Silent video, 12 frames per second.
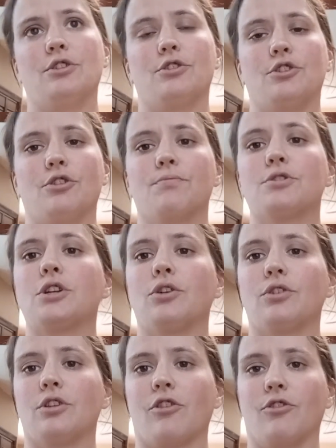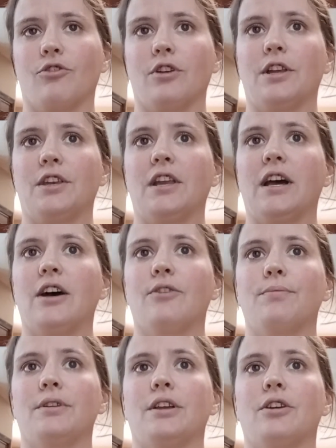YouTube shows you right now